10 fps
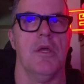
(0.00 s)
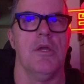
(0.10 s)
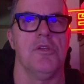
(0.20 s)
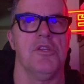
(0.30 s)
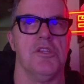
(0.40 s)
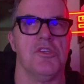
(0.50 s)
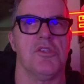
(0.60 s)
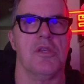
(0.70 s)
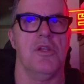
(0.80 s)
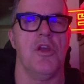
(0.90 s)

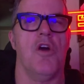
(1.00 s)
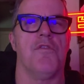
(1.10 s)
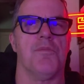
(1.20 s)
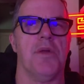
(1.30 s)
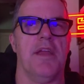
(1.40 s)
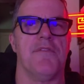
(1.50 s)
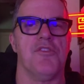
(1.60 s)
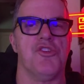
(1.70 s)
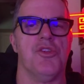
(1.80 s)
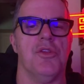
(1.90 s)
She's known for playing
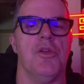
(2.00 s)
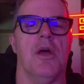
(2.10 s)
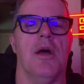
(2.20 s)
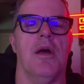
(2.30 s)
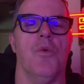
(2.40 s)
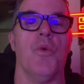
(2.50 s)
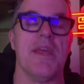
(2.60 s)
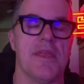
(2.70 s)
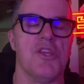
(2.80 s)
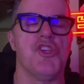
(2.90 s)

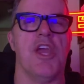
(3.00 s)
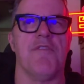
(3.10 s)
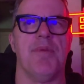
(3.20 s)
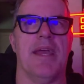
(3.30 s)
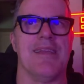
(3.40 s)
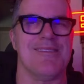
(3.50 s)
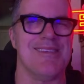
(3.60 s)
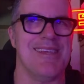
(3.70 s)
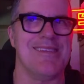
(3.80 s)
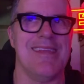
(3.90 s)
with Jeff Beck at
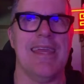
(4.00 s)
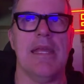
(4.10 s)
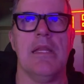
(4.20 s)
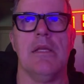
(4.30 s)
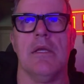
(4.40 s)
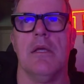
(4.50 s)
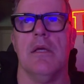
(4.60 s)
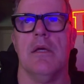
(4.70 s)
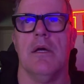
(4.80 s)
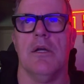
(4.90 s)
16.
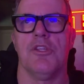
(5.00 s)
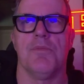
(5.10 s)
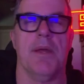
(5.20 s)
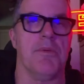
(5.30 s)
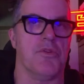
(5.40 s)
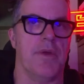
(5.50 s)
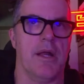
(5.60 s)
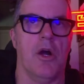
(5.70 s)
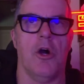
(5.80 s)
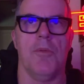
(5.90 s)
She played with
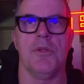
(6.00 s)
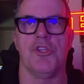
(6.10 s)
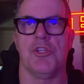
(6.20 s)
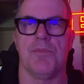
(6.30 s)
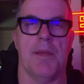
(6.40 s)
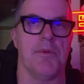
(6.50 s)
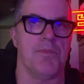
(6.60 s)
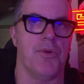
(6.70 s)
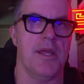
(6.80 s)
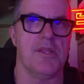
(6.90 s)
Greg Allman. She's played with
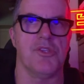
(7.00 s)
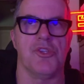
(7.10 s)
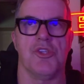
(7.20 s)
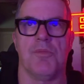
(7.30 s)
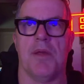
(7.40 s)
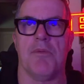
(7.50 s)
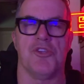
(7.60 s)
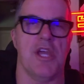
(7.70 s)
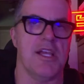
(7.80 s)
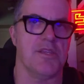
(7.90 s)
Prince. She played with
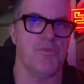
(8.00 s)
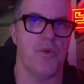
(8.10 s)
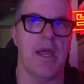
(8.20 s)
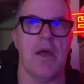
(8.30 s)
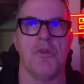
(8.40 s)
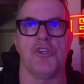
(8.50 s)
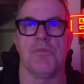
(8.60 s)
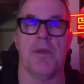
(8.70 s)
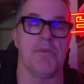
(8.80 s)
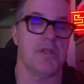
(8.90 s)
Jackson Browne. She's
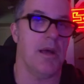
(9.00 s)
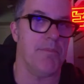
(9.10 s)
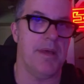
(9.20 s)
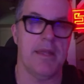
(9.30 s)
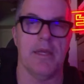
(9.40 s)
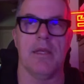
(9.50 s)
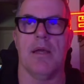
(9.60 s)
played with Tom Petty.